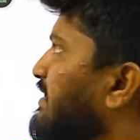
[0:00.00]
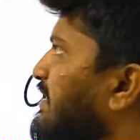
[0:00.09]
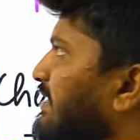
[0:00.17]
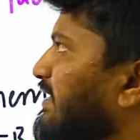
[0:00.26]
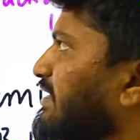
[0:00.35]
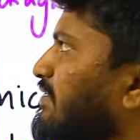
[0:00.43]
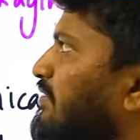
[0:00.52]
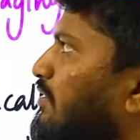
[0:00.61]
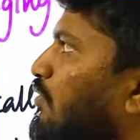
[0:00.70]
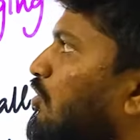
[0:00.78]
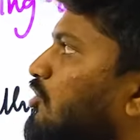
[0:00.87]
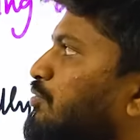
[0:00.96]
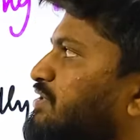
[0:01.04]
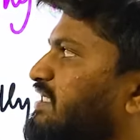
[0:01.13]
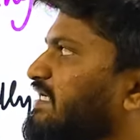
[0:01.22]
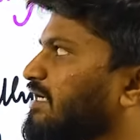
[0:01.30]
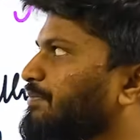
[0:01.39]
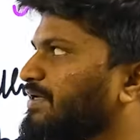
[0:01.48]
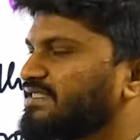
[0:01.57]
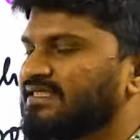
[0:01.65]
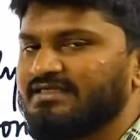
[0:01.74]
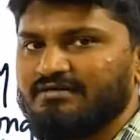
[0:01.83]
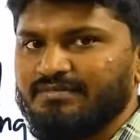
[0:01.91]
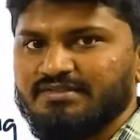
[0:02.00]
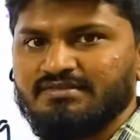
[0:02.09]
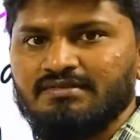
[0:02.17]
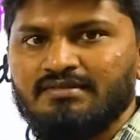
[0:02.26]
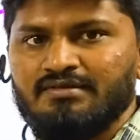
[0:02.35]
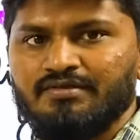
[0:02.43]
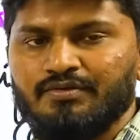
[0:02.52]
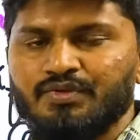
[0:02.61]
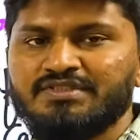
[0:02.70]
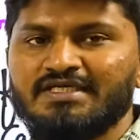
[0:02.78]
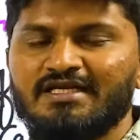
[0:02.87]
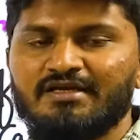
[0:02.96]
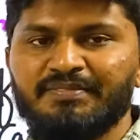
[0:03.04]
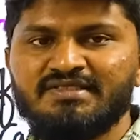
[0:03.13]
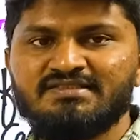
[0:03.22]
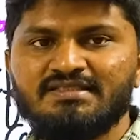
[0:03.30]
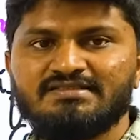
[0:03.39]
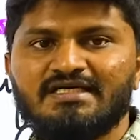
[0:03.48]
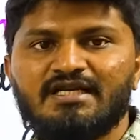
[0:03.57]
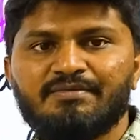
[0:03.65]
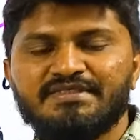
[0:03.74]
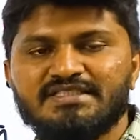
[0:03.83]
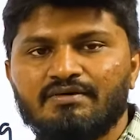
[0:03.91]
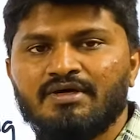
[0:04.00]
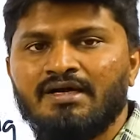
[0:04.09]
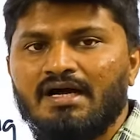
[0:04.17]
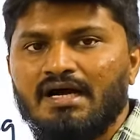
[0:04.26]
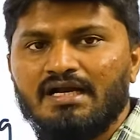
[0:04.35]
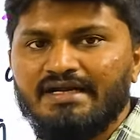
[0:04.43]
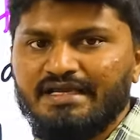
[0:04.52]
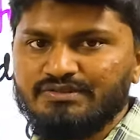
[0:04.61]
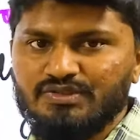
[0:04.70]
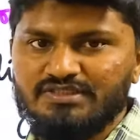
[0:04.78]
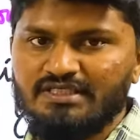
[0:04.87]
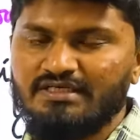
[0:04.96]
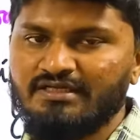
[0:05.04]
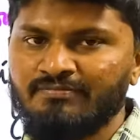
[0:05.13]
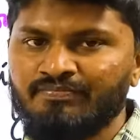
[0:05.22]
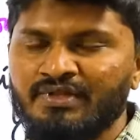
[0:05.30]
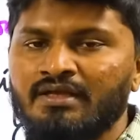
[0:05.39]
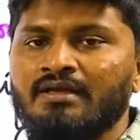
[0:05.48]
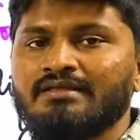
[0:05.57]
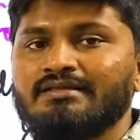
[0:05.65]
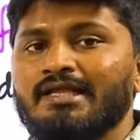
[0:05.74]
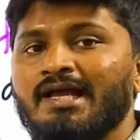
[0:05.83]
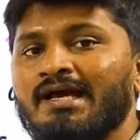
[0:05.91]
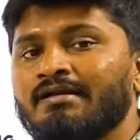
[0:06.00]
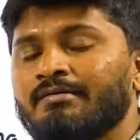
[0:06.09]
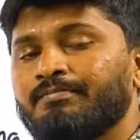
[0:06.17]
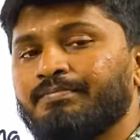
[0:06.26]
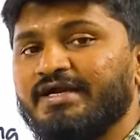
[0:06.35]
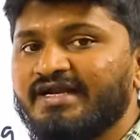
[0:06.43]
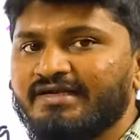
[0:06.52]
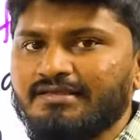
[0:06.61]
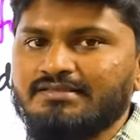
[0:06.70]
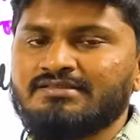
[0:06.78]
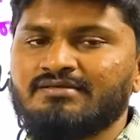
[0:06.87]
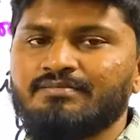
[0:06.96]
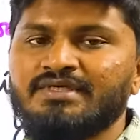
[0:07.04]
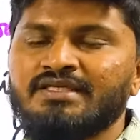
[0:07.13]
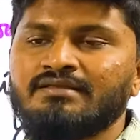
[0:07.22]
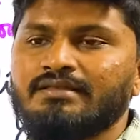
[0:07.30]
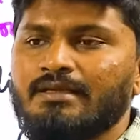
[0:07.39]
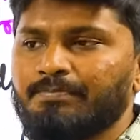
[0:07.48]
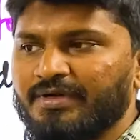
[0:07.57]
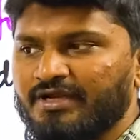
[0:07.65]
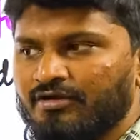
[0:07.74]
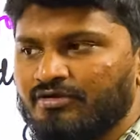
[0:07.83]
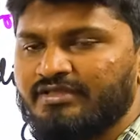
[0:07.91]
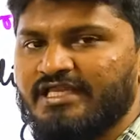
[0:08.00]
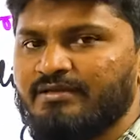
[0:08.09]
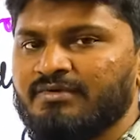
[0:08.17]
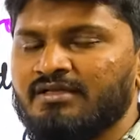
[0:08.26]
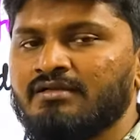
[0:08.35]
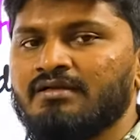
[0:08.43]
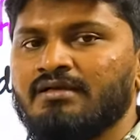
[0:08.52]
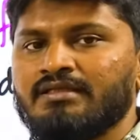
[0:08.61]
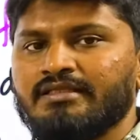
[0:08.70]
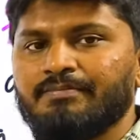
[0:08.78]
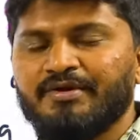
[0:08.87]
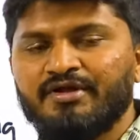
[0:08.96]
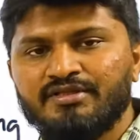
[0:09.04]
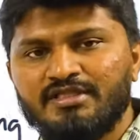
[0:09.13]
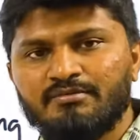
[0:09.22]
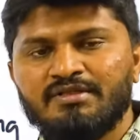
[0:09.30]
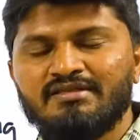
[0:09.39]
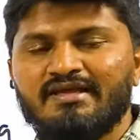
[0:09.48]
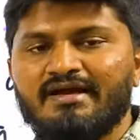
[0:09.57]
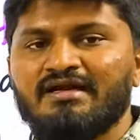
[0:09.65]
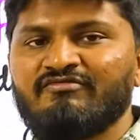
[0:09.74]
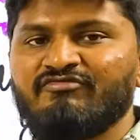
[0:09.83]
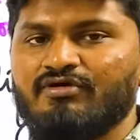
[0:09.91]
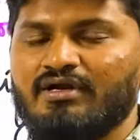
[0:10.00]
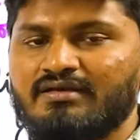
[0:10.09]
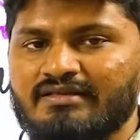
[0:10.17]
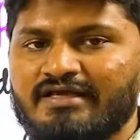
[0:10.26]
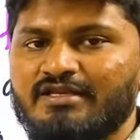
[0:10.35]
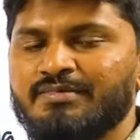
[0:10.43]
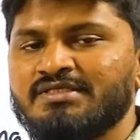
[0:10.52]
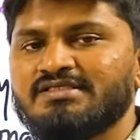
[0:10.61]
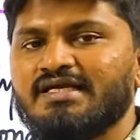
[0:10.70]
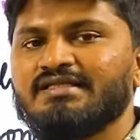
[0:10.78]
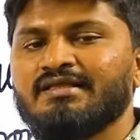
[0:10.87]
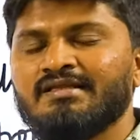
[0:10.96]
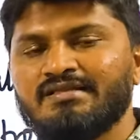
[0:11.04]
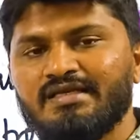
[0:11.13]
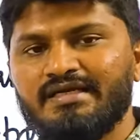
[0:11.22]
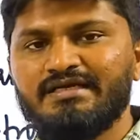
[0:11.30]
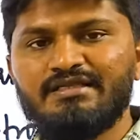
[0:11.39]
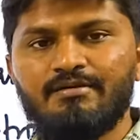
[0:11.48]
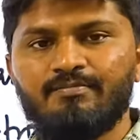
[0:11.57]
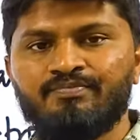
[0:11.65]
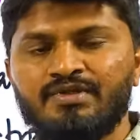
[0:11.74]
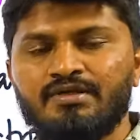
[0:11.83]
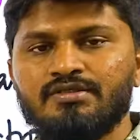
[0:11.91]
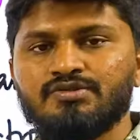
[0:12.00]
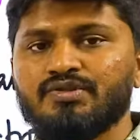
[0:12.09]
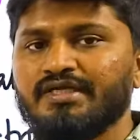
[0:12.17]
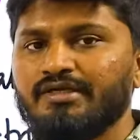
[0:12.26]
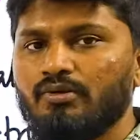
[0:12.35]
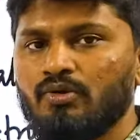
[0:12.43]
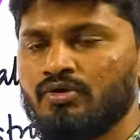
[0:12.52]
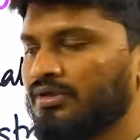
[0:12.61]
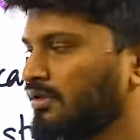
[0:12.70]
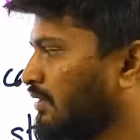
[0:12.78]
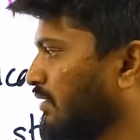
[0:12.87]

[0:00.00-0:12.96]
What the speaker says: three are right. What about centipedes and termites? You know centipedes? Centipedes have a hard exoskeleton. They are predators, meaning they prey on the animal. They prey on the animal. They hunt the animals and then they eat them. So they don't